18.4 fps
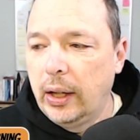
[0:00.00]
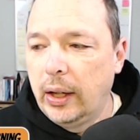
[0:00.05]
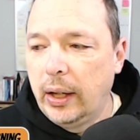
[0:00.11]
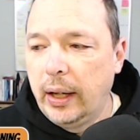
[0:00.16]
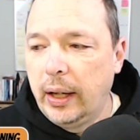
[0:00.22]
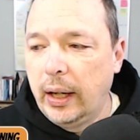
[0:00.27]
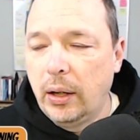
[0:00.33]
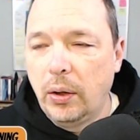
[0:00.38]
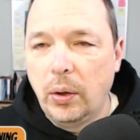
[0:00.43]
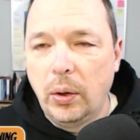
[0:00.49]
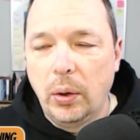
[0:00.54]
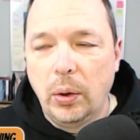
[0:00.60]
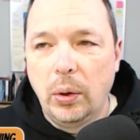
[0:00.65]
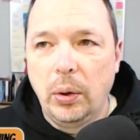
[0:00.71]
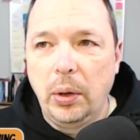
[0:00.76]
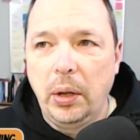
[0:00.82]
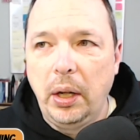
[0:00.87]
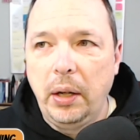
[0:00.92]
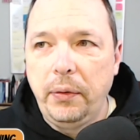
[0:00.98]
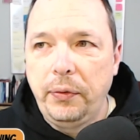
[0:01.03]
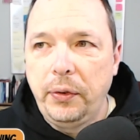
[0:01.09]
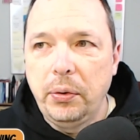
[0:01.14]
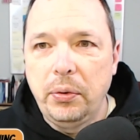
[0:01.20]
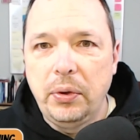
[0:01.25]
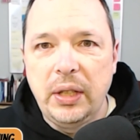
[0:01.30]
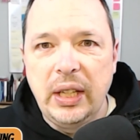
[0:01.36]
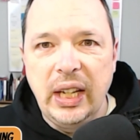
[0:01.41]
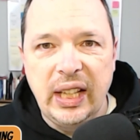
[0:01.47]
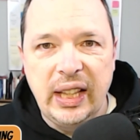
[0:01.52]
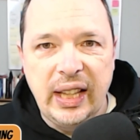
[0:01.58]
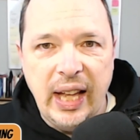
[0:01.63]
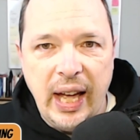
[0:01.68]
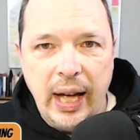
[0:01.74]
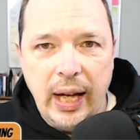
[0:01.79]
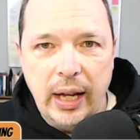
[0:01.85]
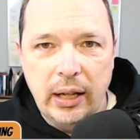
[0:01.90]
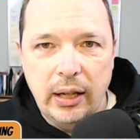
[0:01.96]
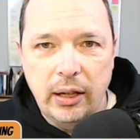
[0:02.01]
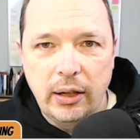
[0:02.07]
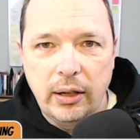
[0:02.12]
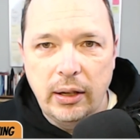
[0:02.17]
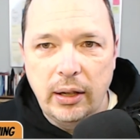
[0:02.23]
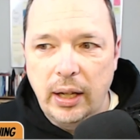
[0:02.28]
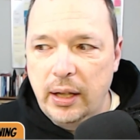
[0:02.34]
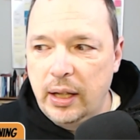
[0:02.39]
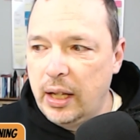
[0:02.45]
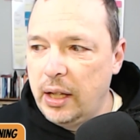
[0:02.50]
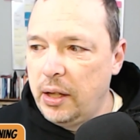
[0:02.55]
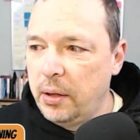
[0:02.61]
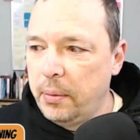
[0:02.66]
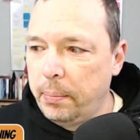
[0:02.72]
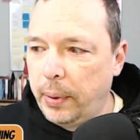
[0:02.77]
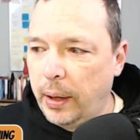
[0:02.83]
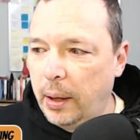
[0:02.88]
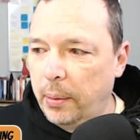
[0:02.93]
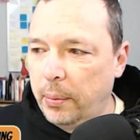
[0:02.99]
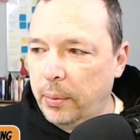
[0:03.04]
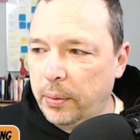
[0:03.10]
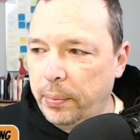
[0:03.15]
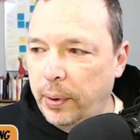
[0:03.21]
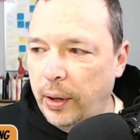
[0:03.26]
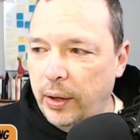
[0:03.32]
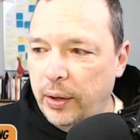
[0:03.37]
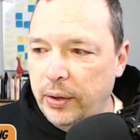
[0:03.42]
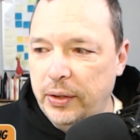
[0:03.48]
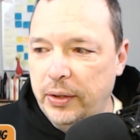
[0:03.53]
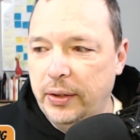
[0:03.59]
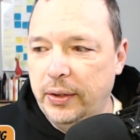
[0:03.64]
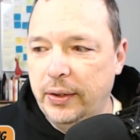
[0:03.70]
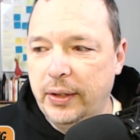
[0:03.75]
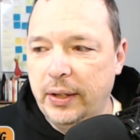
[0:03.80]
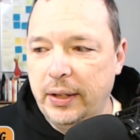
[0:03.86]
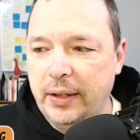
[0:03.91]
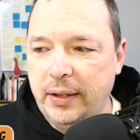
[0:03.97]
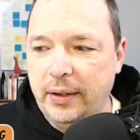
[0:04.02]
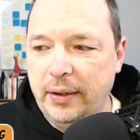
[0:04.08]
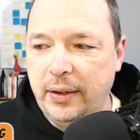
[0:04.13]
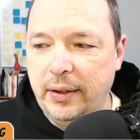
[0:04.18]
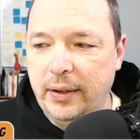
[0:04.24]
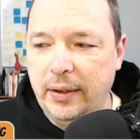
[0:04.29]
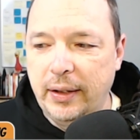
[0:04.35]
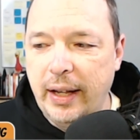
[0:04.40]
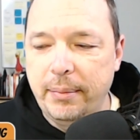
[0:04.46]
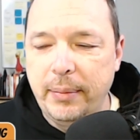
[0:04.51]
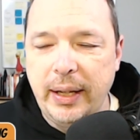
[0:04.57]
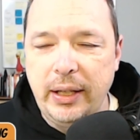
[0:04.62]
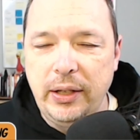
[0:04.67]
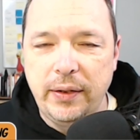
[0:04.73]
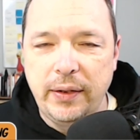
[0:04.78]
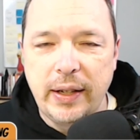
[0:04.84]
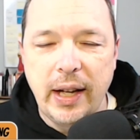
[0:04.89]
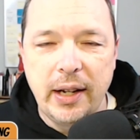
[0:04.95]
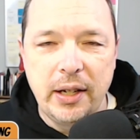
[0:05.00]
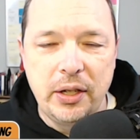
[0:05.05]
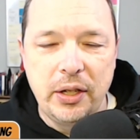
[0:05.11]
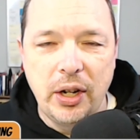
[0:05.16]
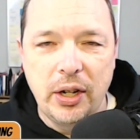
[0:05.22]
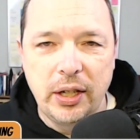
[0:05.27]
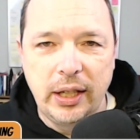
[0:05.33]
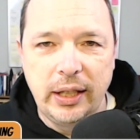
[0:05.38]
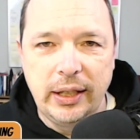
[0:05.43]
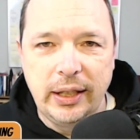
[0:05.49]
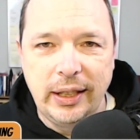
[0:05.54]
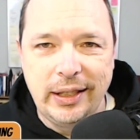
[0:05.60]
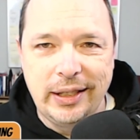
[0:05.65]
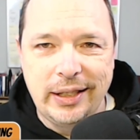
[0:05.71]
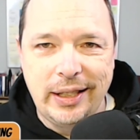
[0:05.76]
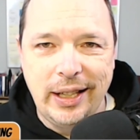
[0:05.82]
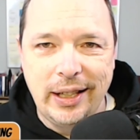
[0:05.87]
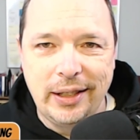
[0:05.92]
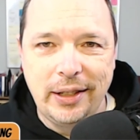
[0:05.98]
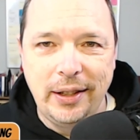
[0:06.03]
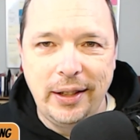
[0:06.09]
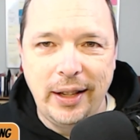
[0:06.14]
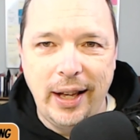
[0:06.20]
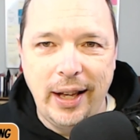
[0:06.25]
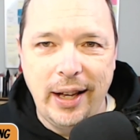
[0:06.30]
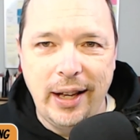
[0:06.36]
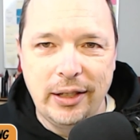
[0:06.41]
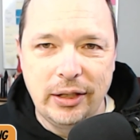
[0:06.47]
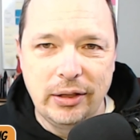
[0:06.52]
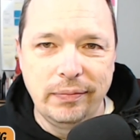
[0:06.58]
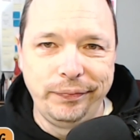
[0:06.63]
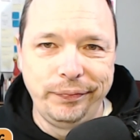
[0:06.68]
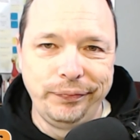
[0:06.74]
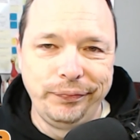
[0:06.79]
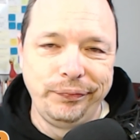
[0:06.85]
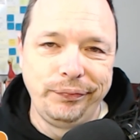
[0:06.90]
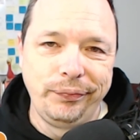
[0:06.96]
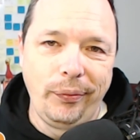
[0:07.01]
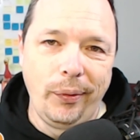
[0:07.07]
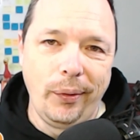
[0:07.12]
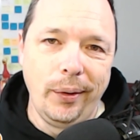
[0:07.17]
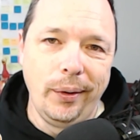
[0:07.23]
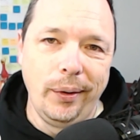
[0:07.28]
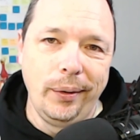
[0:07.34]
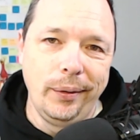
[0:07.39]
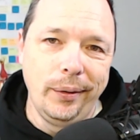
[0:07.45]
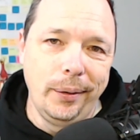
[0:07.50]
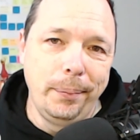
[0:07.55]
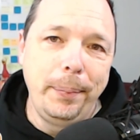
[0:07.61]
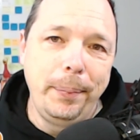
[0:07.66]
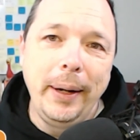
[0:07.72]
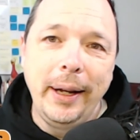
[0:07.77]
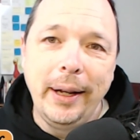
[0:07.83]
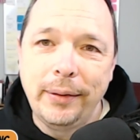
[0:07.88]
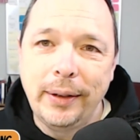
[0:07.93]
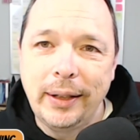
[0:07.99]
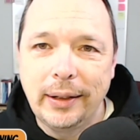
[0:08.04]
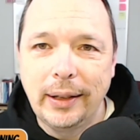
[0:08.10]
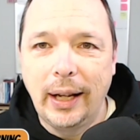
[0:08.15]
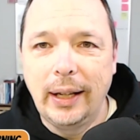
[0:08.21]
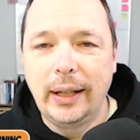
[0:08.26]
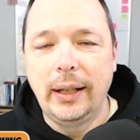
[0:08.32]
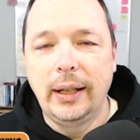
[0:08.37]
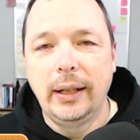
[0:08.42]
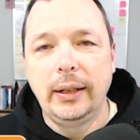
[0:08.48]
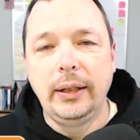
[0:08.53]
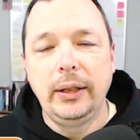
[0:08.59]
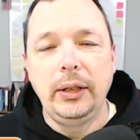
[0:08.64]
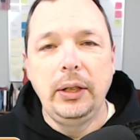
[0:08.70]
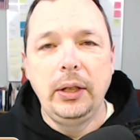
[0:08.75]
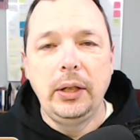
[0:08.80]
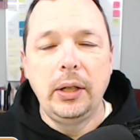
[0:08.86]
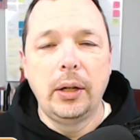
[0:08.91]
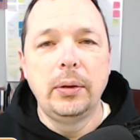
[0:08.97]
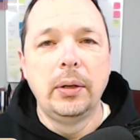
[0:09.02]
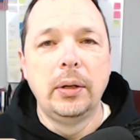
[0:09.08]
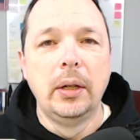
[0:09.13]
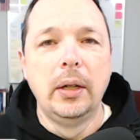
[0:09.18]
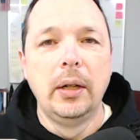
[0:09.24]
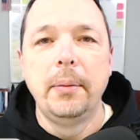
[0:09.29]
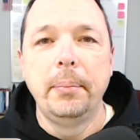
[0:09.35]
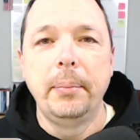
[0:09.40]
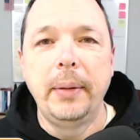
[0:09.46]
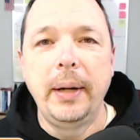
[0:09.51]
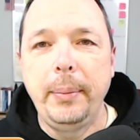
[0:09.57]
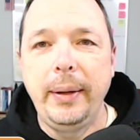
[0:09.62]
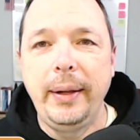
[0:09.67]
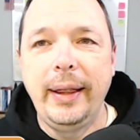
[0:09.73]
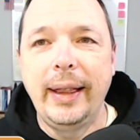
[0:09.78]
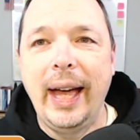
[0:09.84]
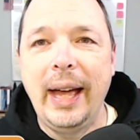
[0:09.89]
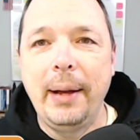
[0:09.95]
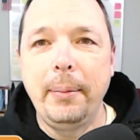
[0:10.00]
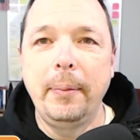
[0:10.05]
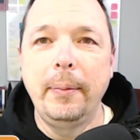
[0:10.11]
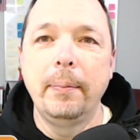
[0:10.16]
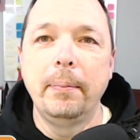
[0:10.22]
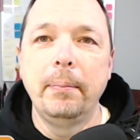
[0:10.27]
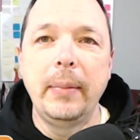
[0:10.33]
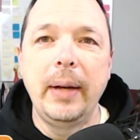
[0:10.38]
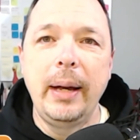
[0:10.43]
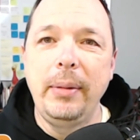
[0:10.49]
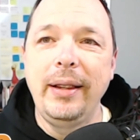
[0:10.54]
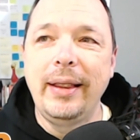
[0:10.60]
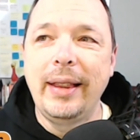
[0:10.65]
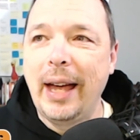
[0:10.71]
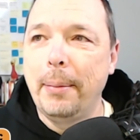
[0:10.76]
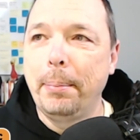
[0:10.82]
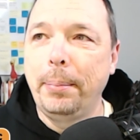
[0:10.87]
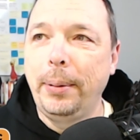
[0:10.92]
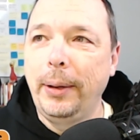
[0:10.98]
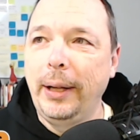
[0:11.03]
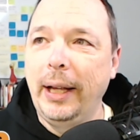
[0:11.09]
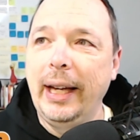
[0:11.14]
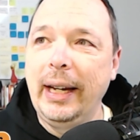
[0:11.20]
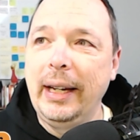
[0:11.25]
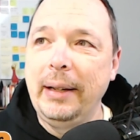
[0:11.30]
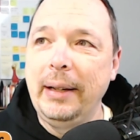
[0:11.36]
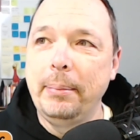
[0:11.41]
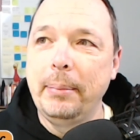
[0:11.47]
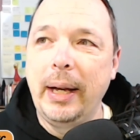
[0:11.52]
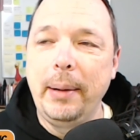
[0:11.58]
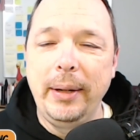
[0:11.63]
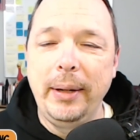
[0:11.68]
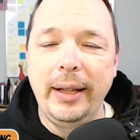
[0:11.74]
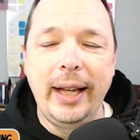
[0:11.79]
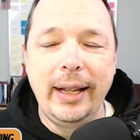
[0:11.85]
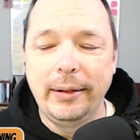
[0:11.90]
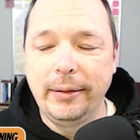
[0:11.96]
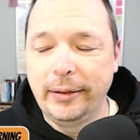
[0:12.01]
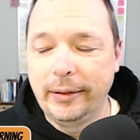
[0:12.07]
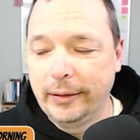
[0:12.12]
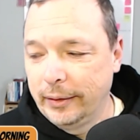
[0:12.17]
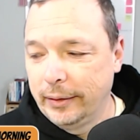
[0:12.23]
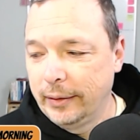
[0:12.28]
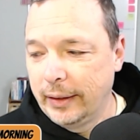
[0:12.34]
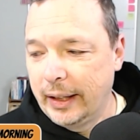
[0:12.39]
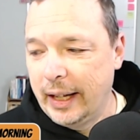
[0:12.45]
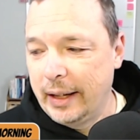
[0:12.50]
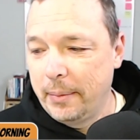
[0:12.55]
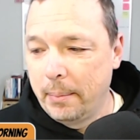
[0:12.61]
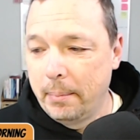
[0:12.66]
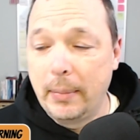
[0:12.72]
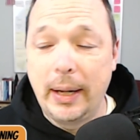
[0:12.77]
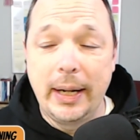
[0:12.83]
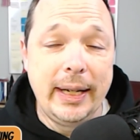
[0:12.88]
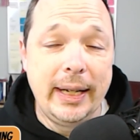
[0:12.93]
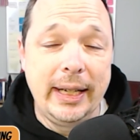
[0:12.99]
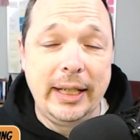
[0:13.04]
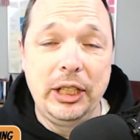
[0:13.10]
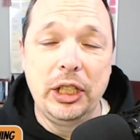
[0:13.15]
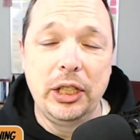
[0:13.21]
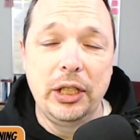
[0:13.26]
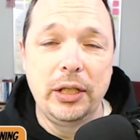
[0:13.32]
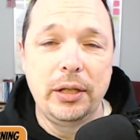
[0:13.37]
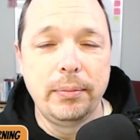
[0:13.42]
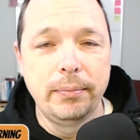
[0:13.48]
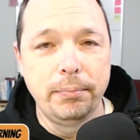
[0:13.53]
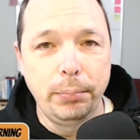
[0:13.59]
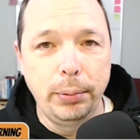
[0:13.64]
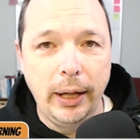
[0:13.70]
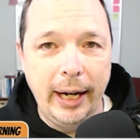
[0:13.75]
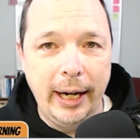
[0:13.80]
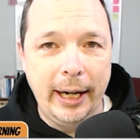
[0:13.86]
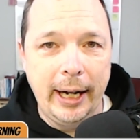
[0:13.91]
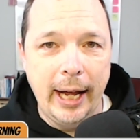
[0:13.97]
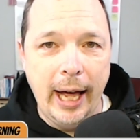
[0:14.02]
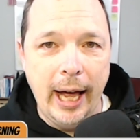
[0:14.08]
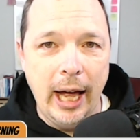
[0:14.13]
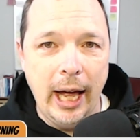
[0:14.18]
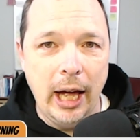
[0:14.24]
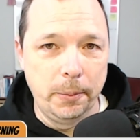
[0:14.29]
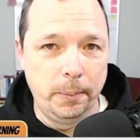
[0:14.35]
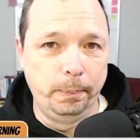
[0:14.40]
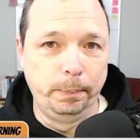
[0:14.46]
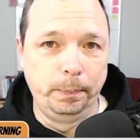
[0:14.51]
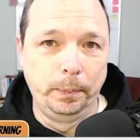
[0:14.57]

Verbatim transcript: now if you did that and then the bubble burst, does that mean you got to doggedly stick to that or pivot? I, you know, maybe that maybe that play, maybe that that mind just played out.